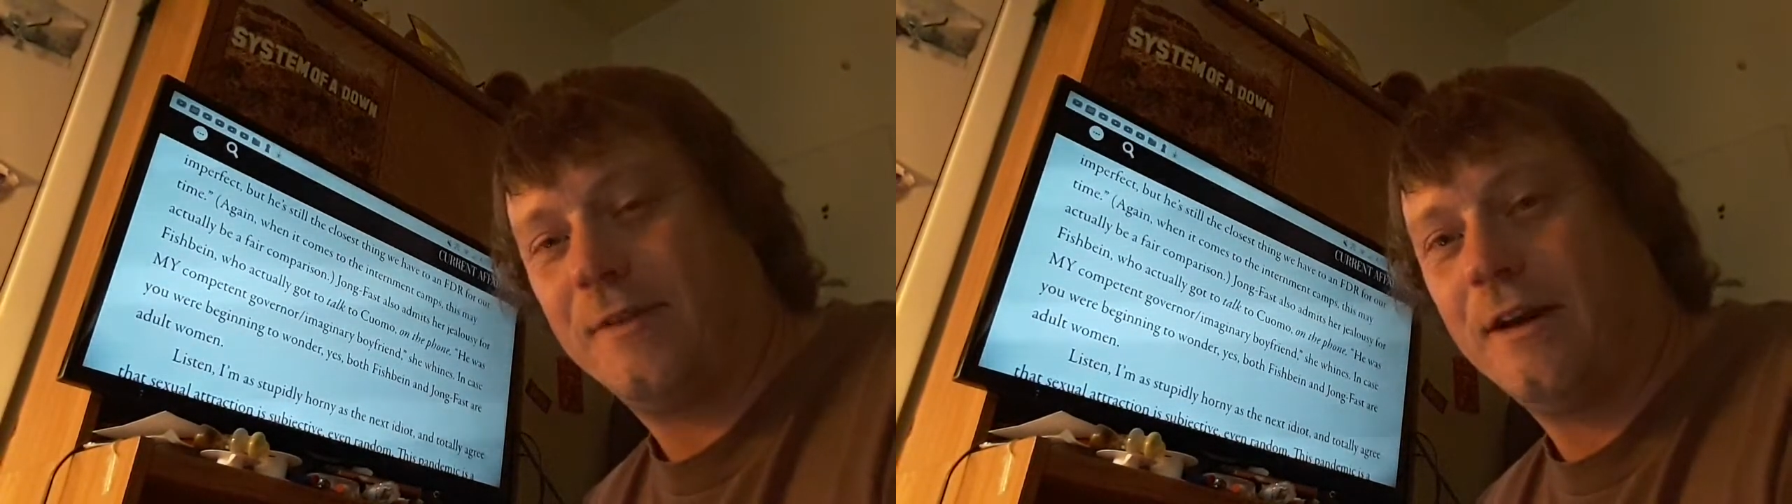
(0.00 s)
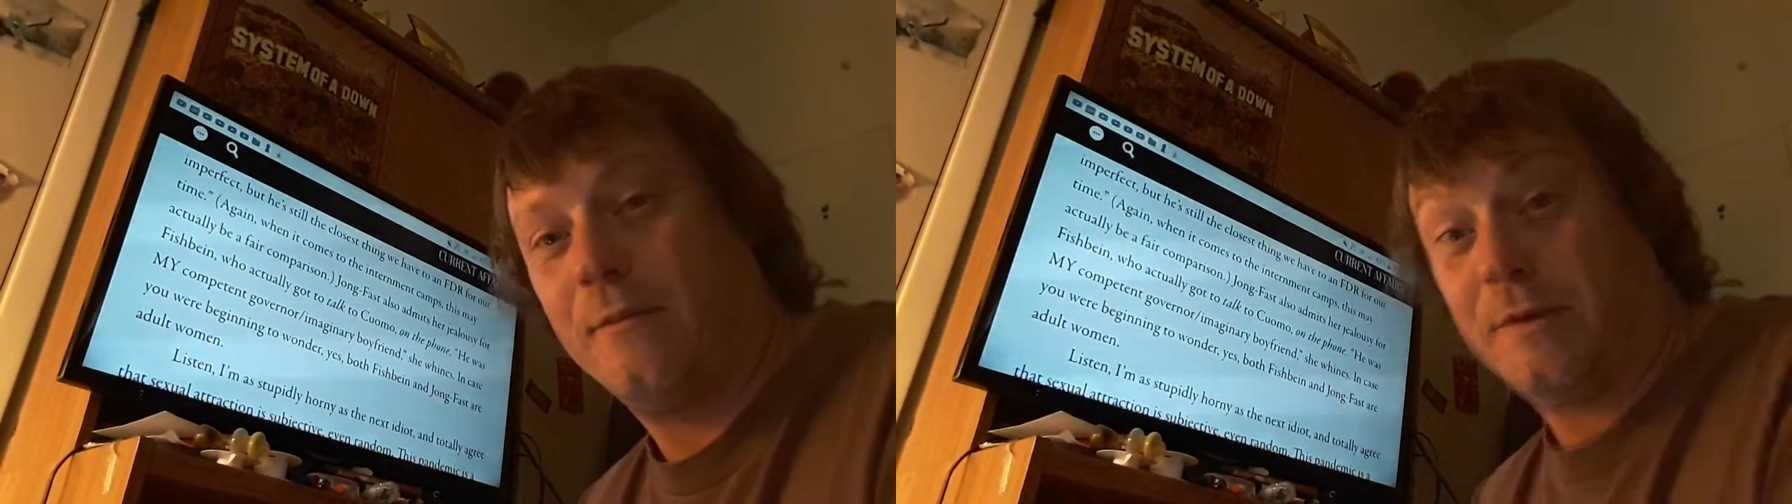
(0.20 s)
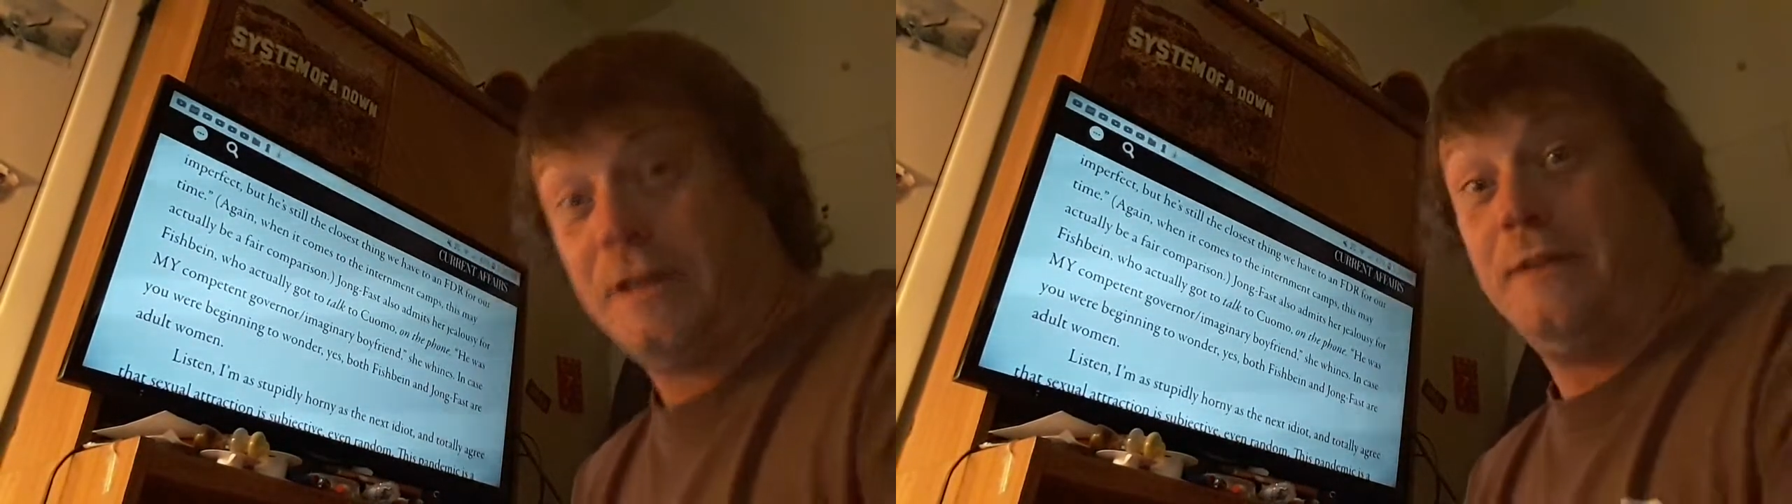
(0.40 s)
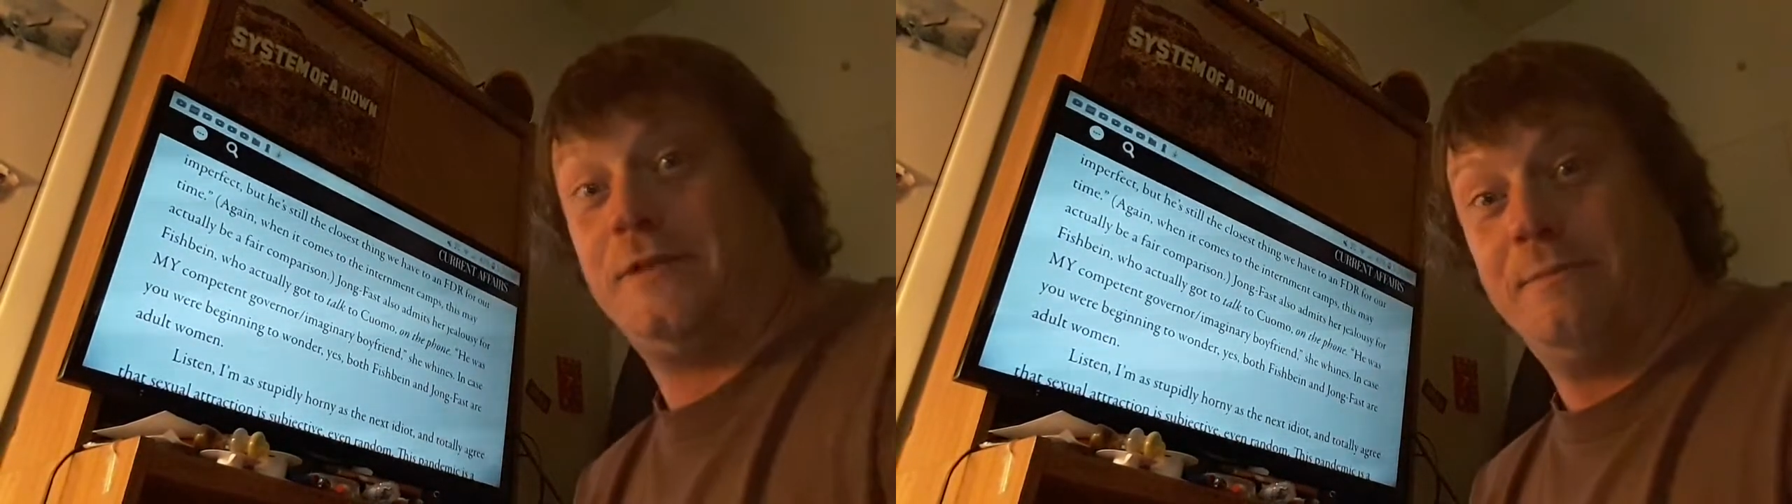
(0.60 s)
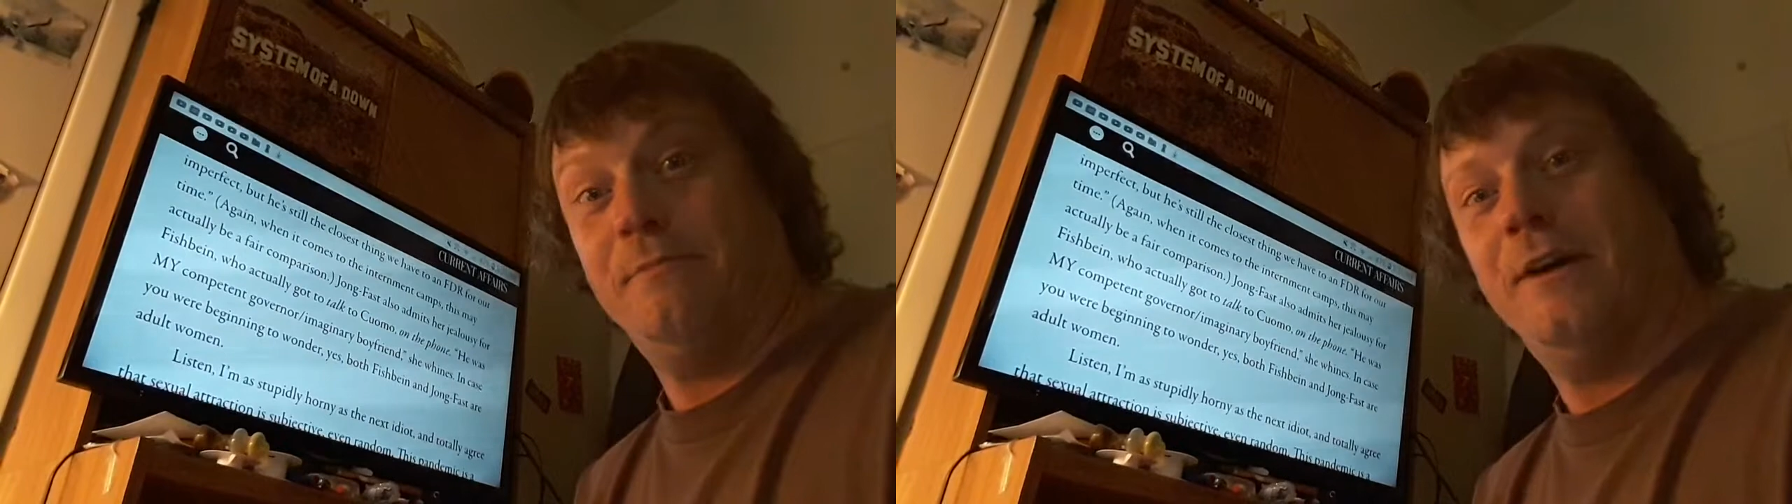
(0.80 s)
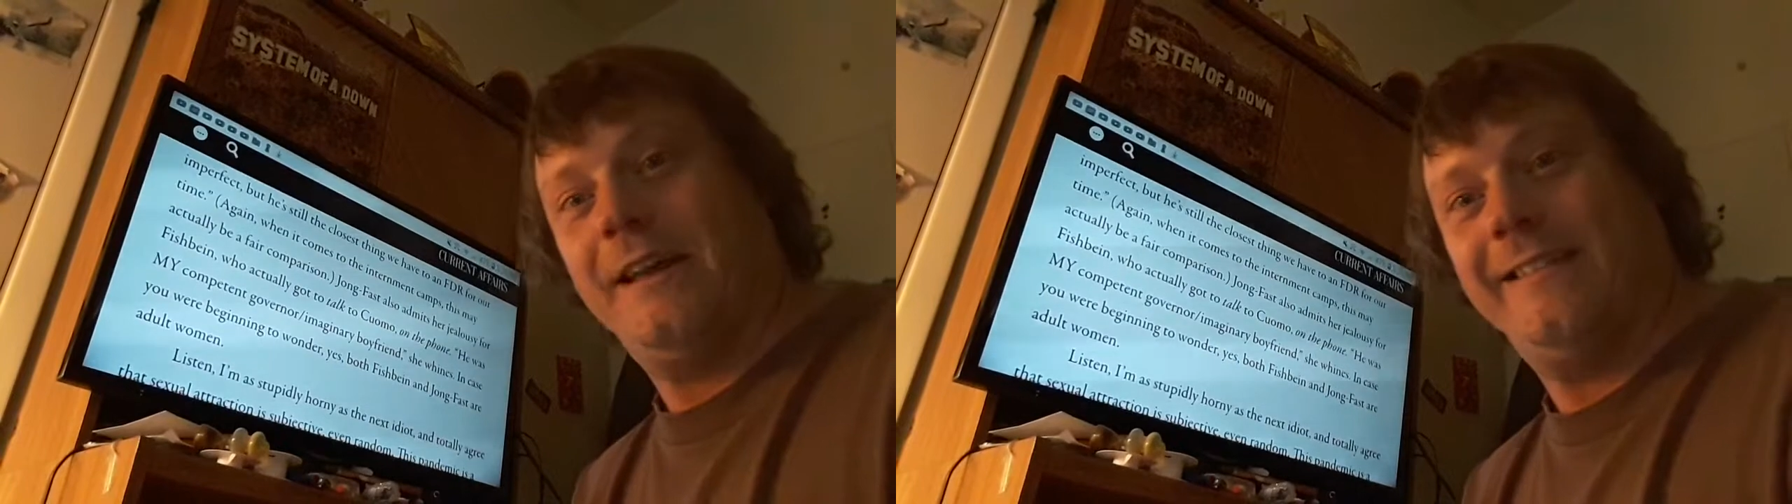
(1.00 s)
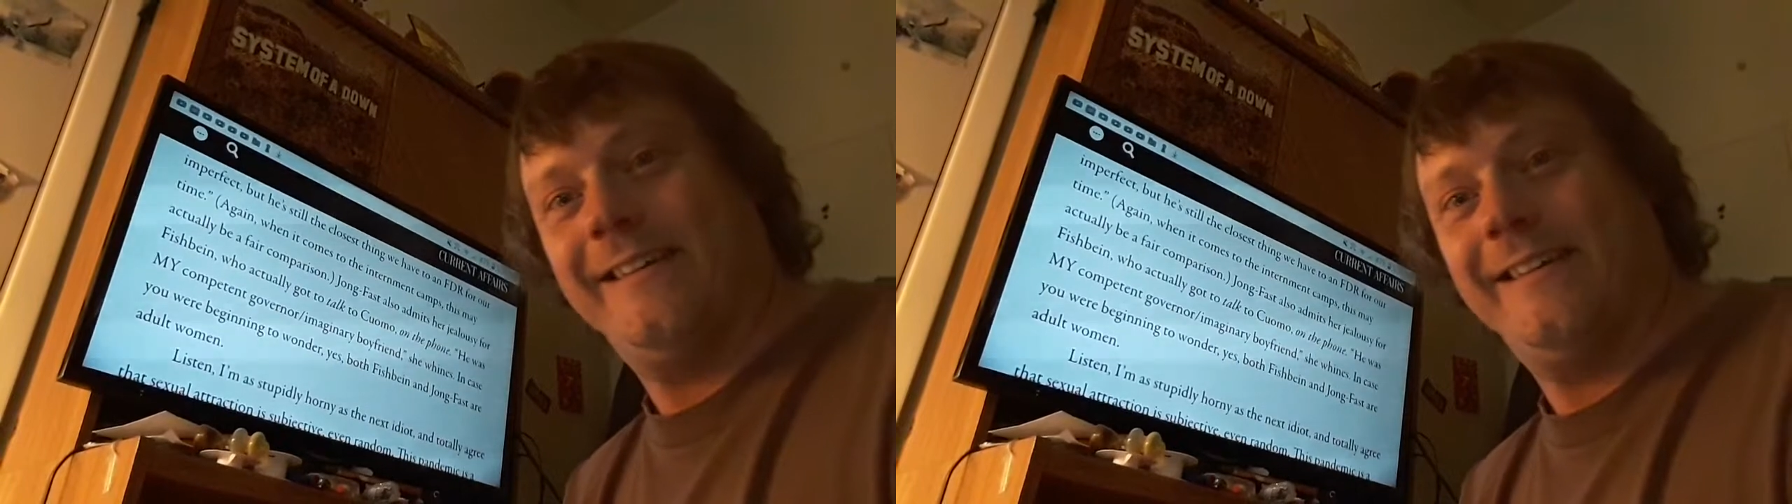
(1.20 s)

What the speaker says: the government gives them money,